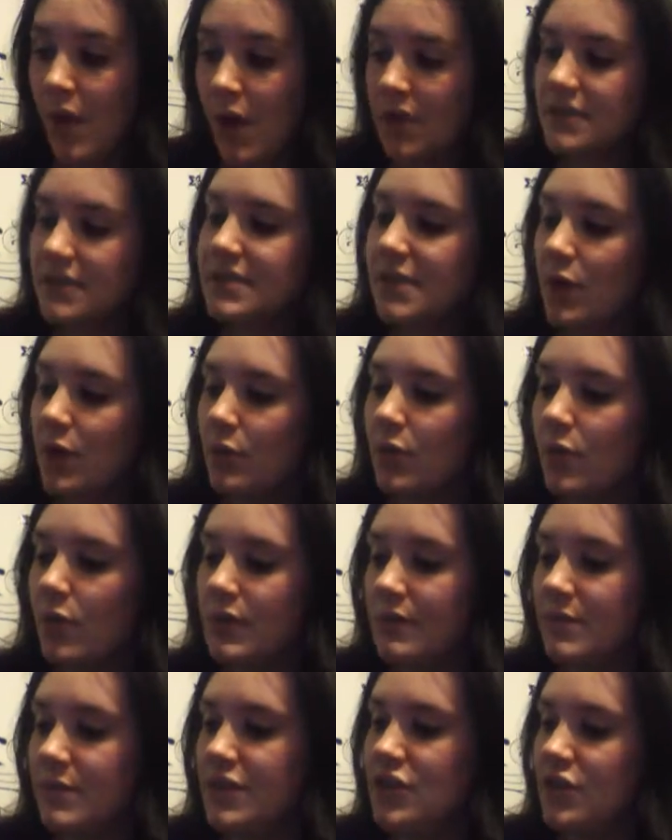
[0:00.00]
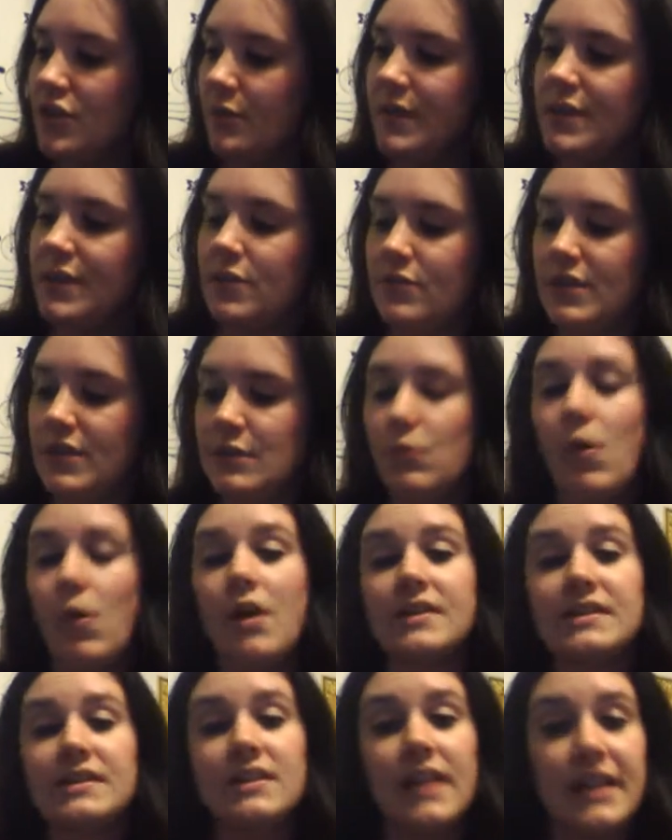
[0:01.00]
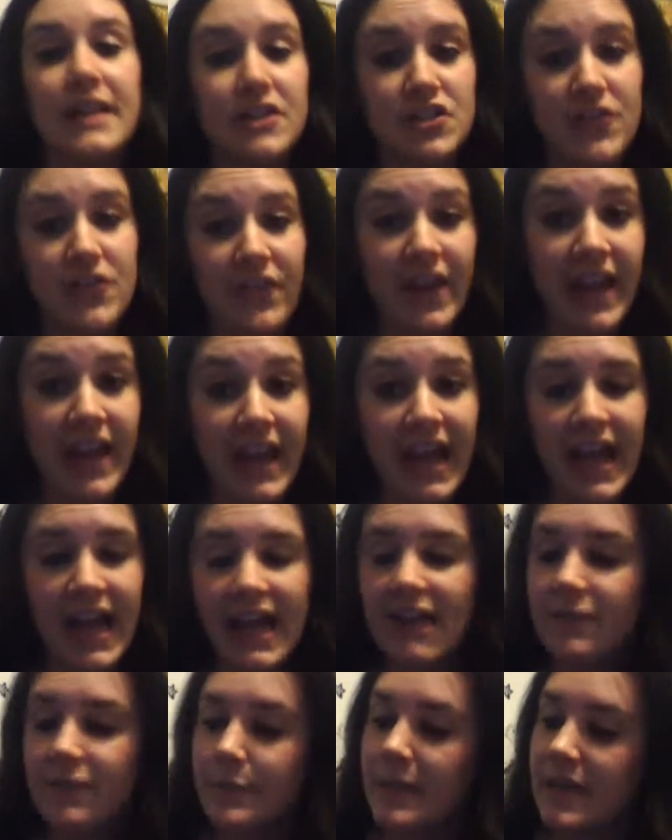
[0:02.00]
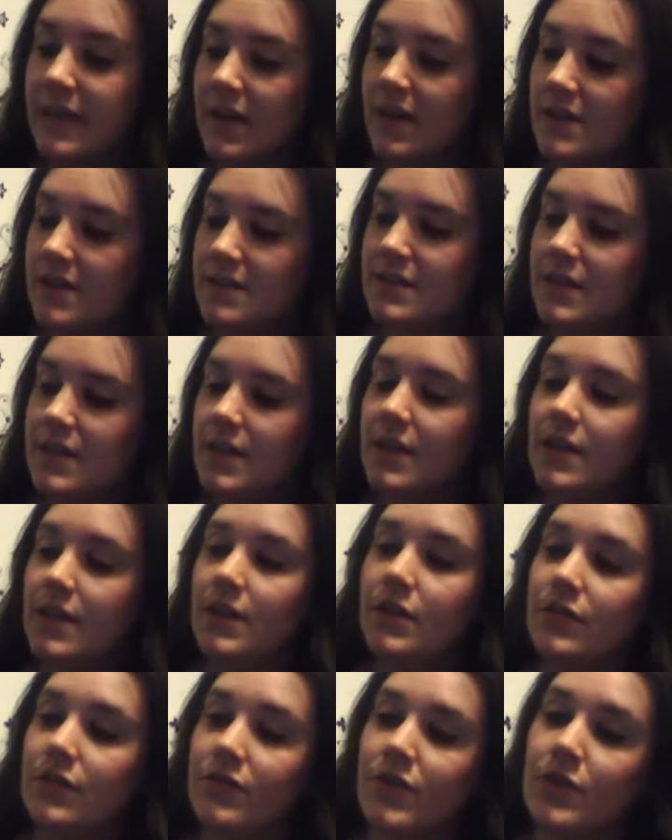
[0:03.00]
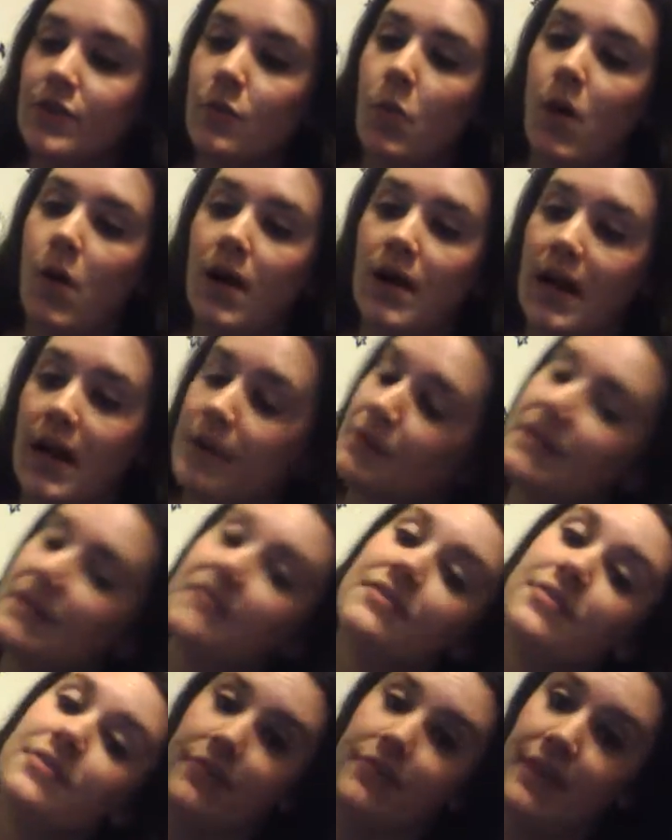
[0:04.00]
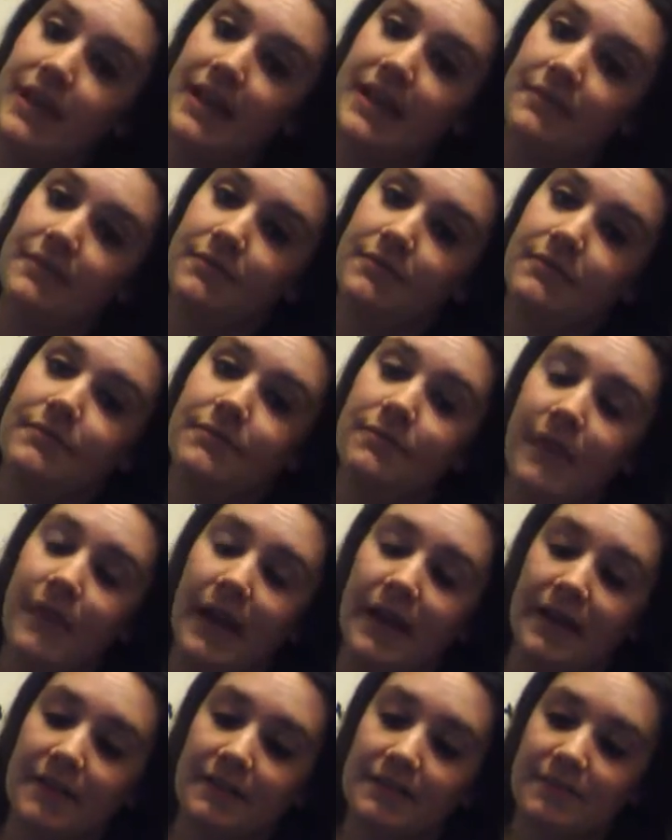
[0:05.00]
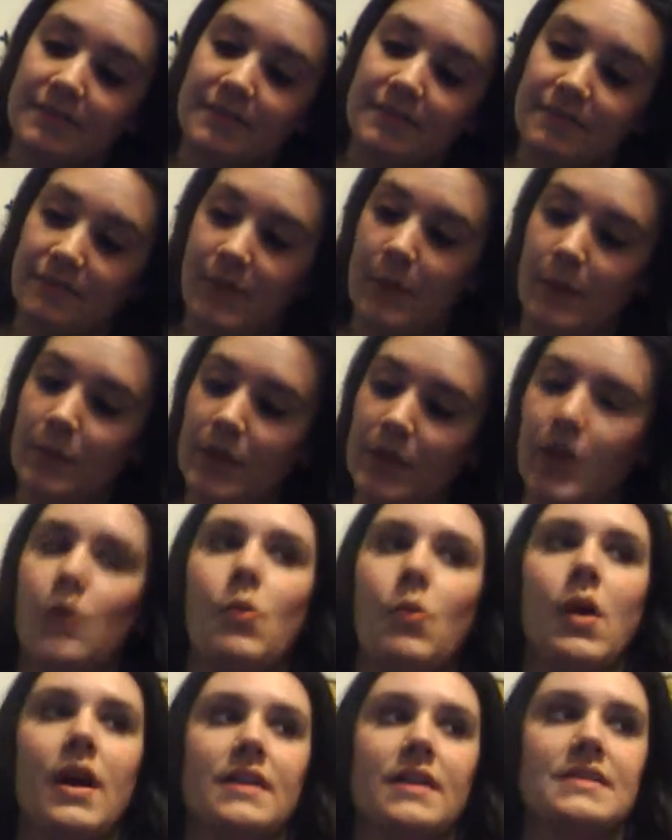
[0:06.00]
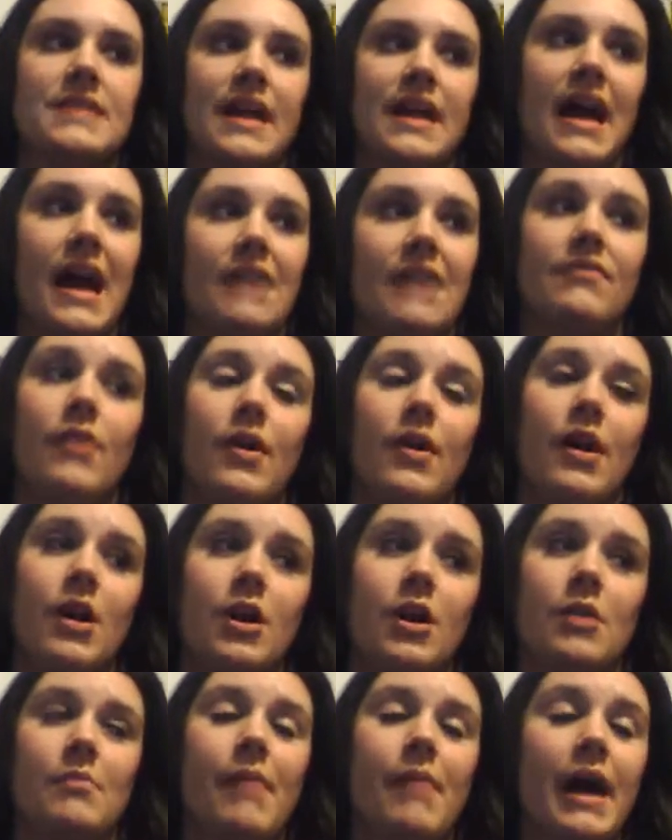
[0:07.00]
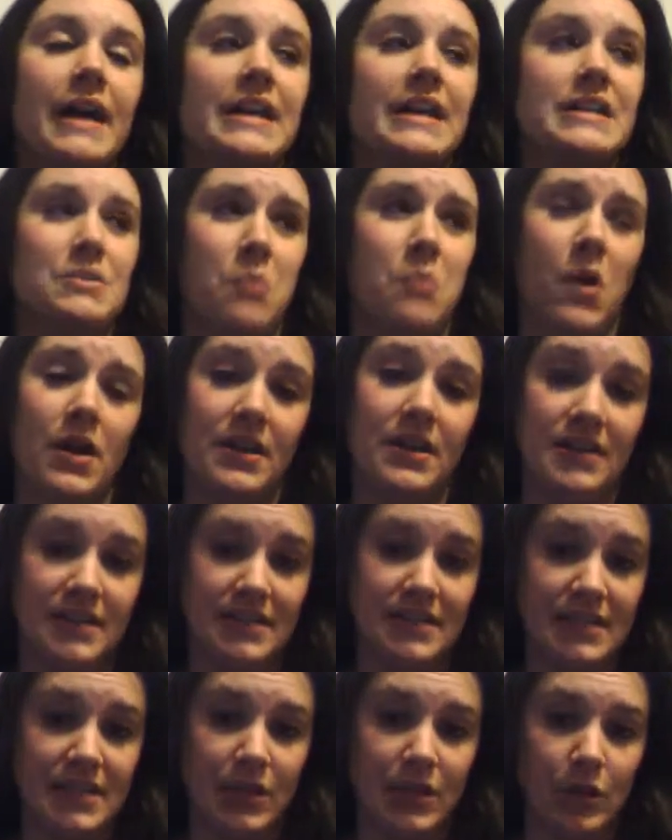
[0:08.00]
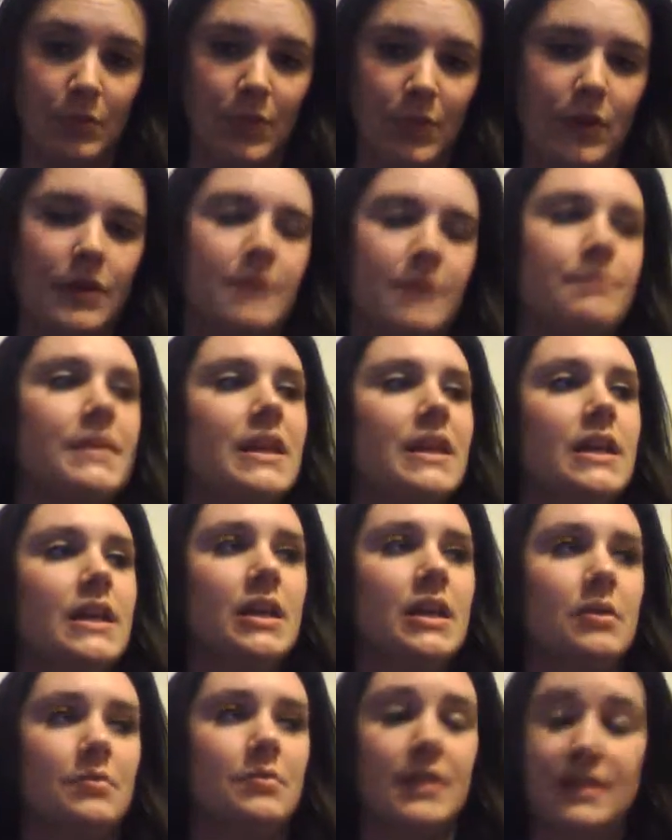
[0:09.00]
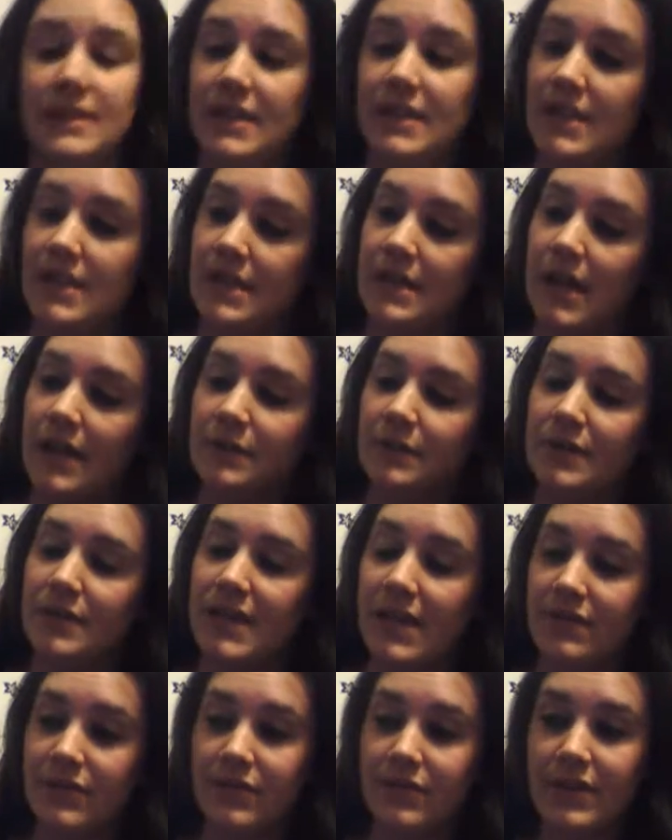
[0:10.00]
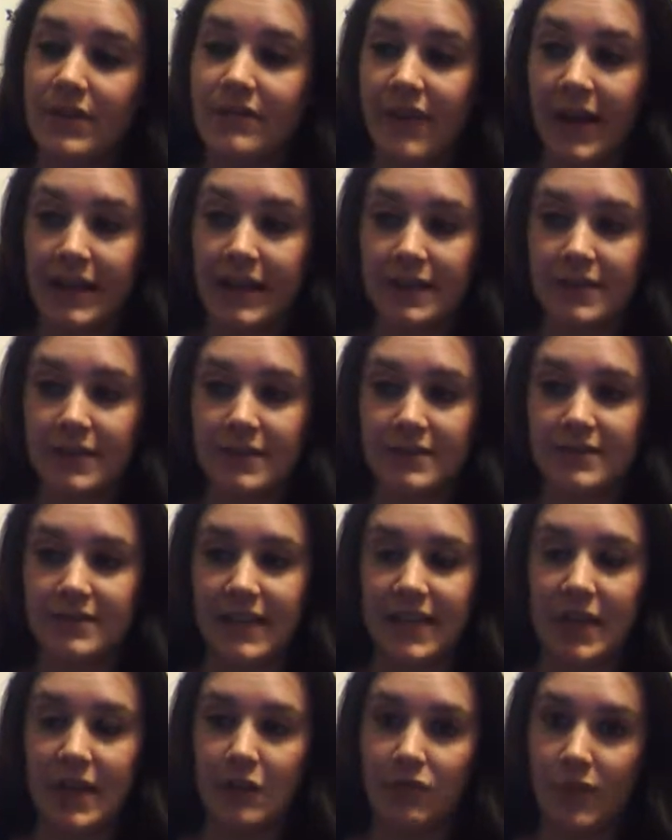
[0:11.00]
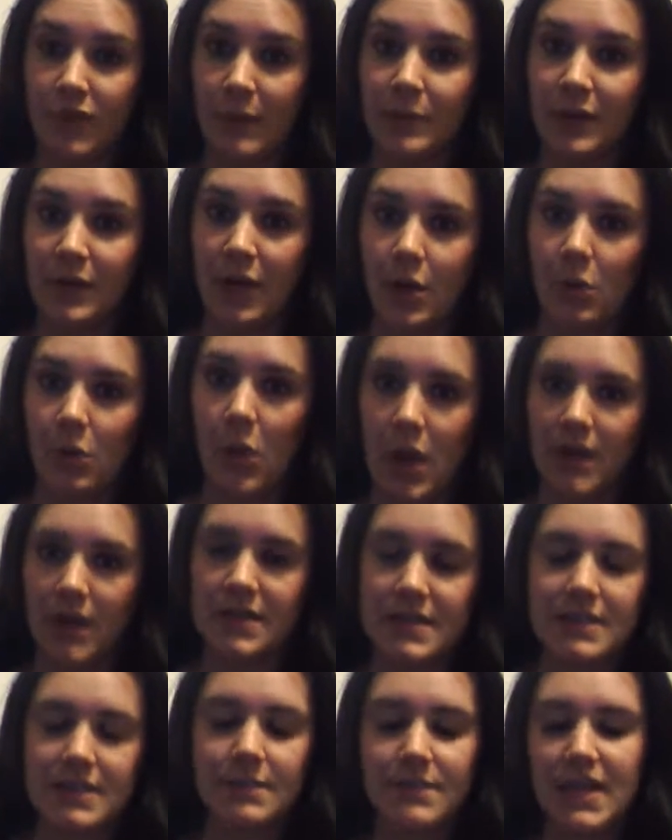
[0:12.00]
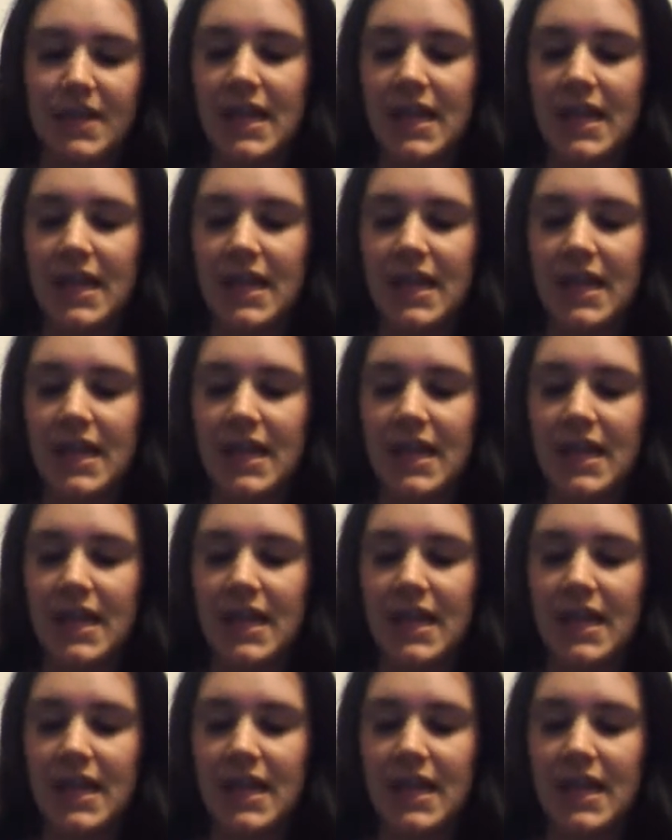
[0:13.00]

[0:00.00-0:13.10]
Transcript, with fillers: also going to be showing you the wand collection that I have because three of the wand. I only have three like replica wands. I have a Hermione's wand and a sticker book but the I only have three regular like replica wands.